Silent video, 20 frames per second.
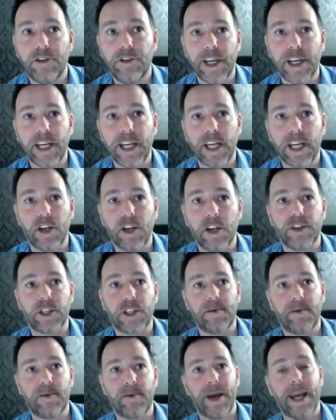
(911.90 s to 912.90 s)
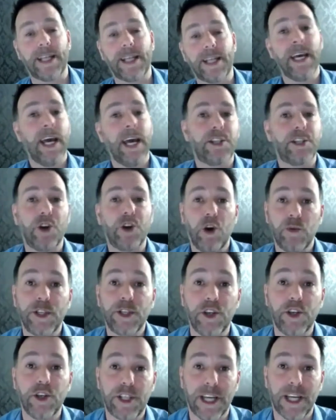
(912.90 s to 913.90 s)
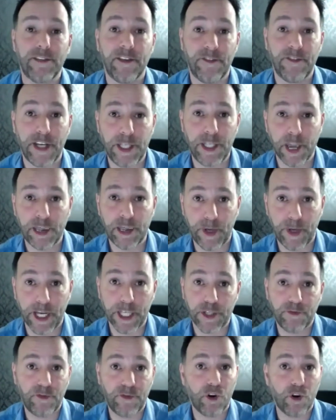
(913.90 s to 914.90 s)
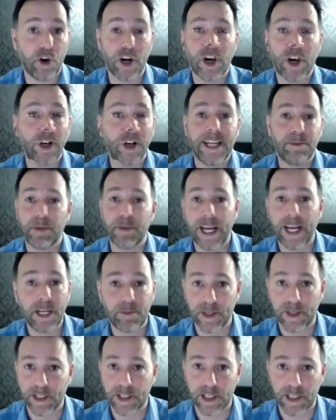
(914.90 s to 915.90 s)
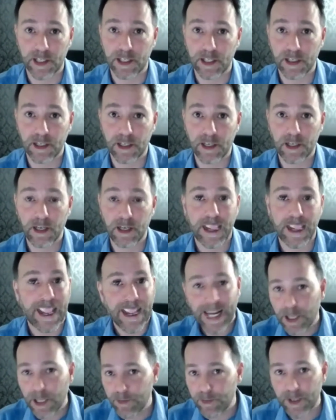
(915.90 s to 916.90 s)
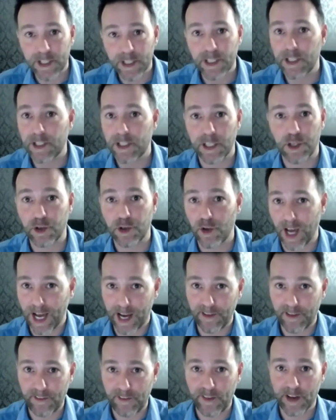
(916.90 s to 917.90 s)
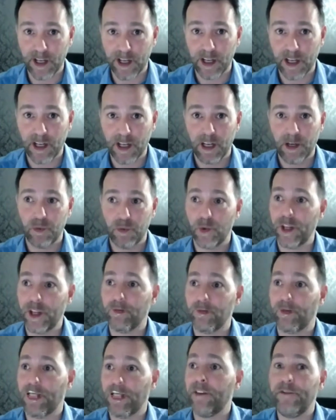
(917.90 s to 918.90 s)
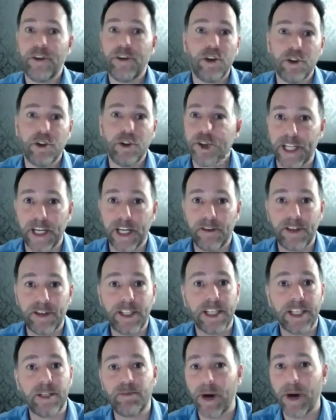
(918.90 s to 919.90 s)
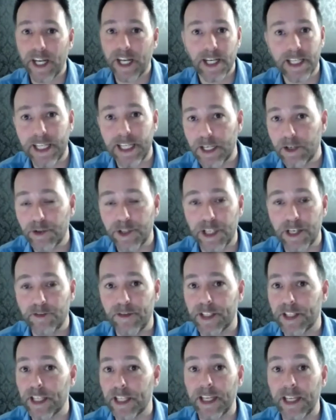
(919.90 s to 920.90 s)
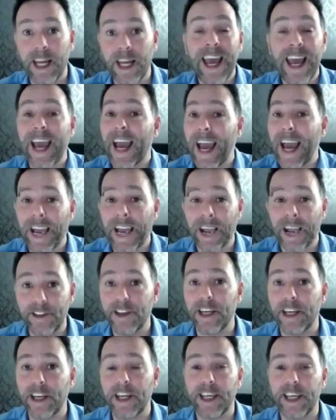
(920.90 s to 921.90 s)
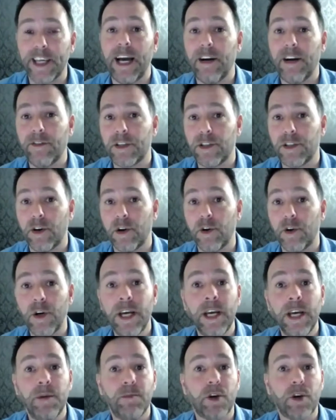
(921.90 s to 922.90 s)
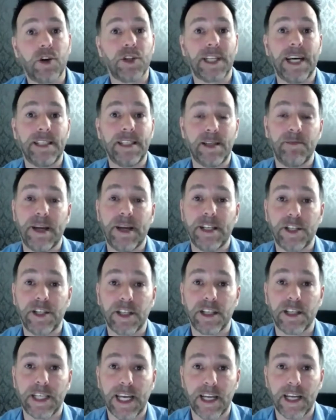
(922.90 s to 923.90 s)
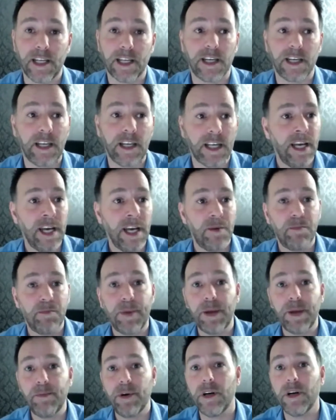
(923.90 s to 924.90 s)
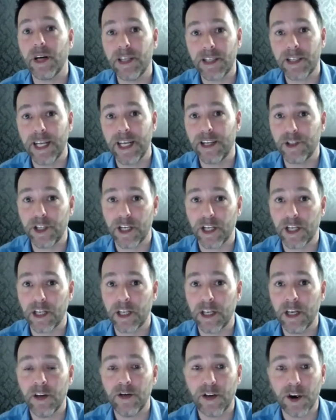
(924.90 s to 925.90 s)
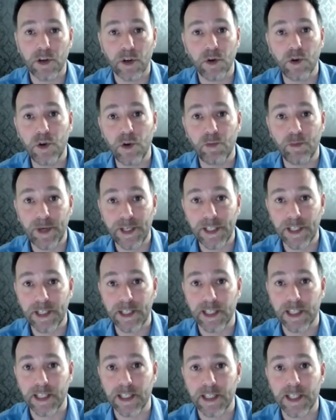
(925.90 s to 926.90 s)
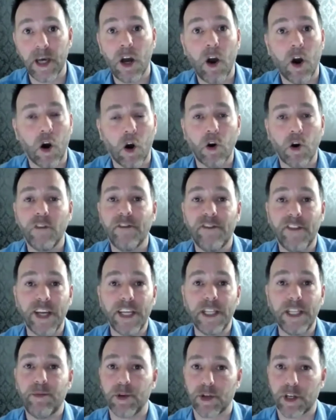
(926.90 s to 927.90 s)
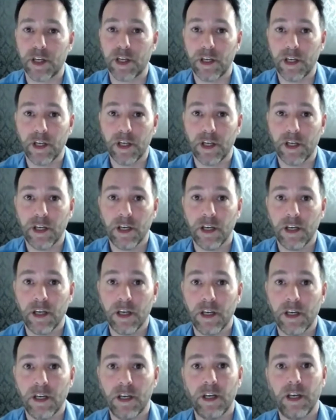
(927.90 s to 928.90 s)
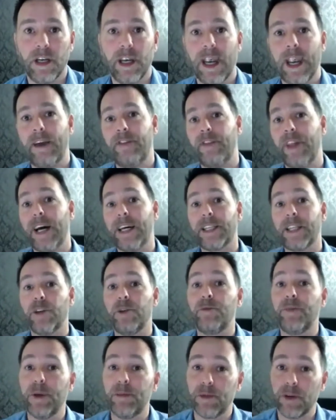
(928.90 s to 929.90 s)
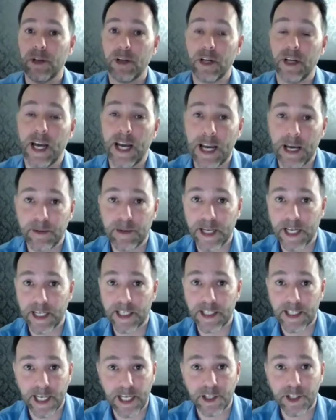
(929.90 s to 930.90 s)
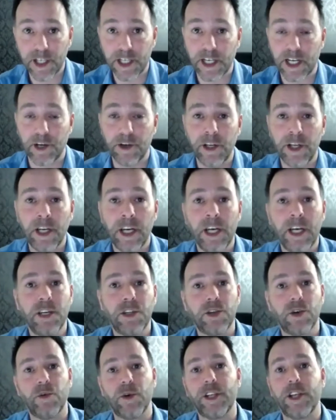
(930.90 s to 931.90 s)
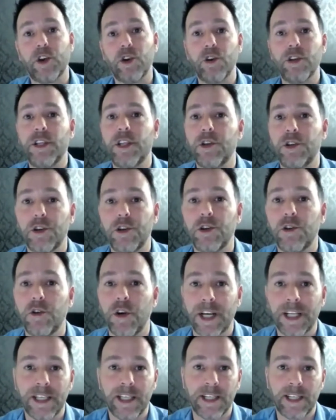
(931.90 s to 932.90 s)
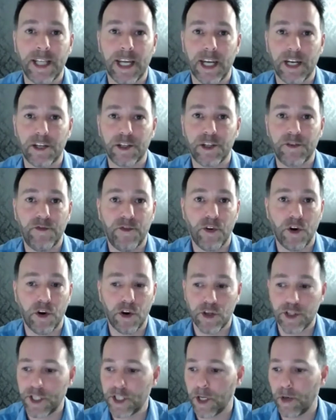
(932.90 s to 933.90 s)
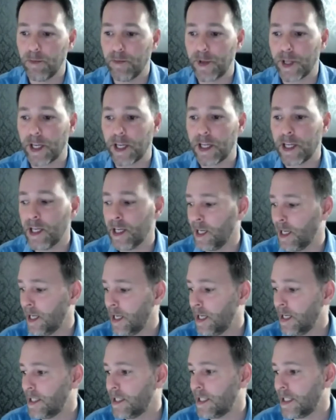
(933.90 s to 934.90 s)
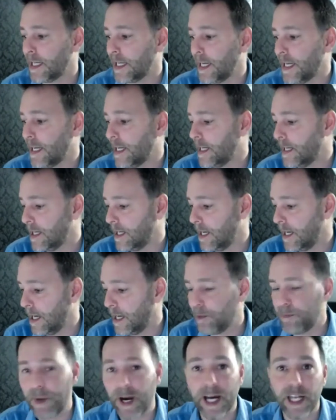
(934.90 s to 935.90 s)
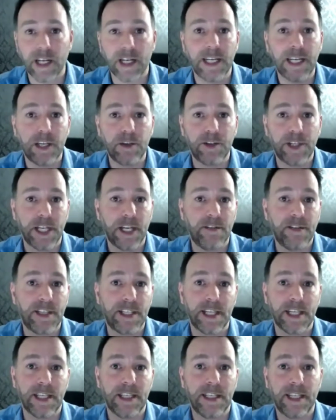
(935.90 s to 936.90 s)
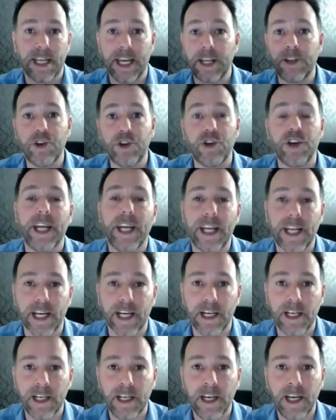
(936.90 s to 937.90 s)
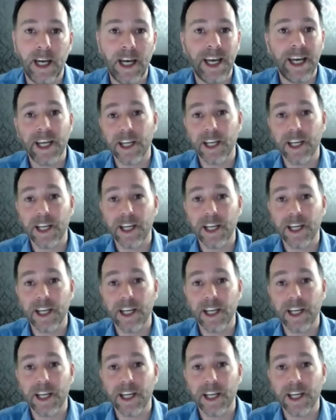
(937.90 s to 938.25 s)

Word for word: Now, thinking off the top of my head, it's always good to have a Facebook page for any business. Any business that you have, whether it be funeral services, paralegal services, anything that you have at all. Because as I mentioned earlier, people are searching for local businesses on Facebook. And that's how people are kind of searching now. So when you go into Google and you search for something, say paralegal services in your area,